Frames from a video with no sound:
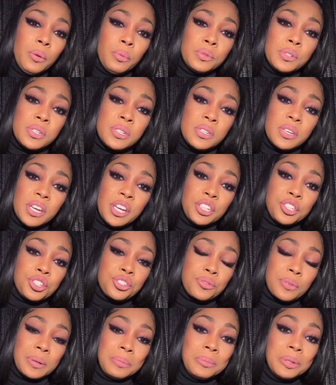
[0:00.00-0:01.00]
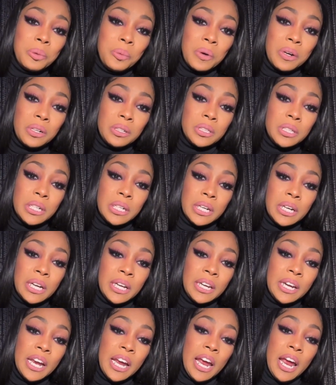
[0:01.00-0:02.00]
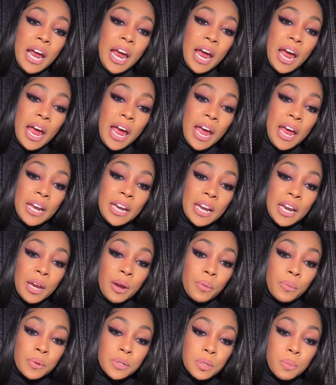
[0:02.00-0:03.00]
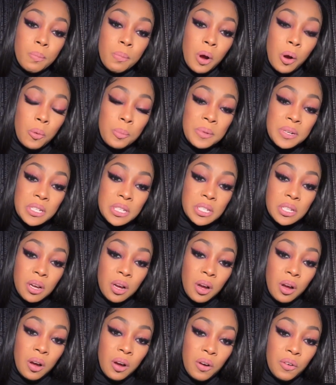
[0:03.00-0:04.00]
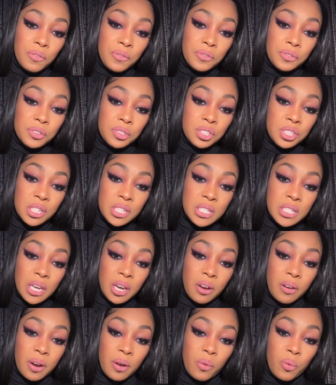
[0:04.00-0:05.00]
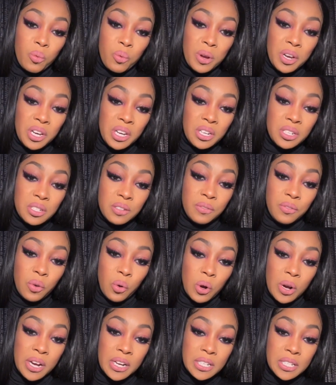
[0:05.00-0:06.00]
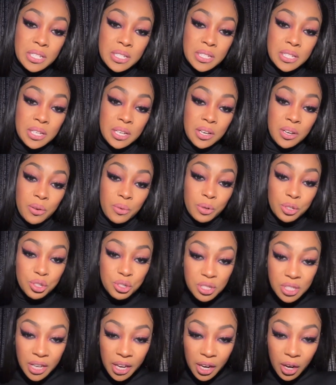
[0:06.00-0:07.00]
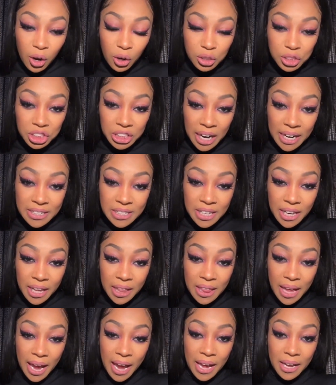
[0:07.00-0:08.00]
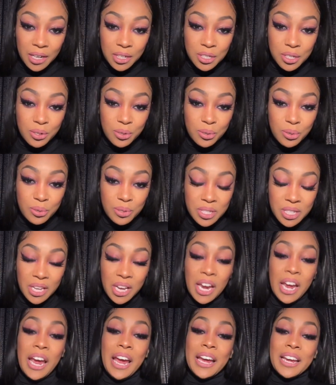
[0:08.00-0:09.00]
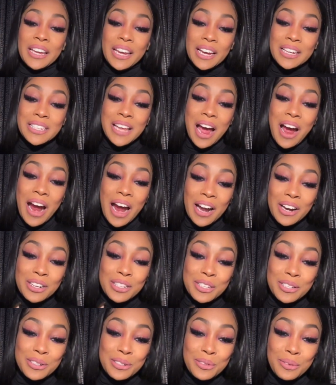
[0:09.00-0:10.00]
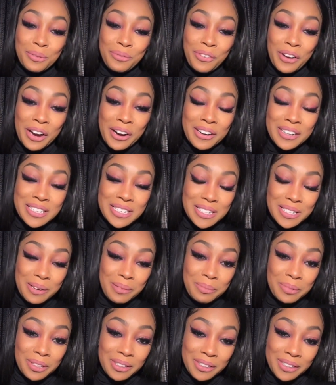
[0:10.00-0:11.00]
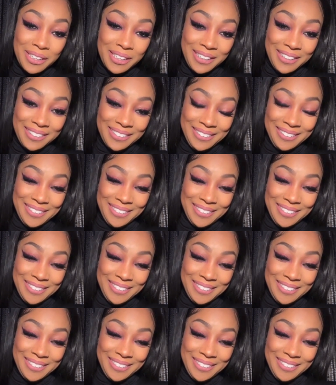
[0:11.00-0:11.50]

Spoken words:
It was extremely well done. And it was moments of just hearing Whitney's voice. What you say, Oshante, the attitudes? Yes, our attitudes were very similar.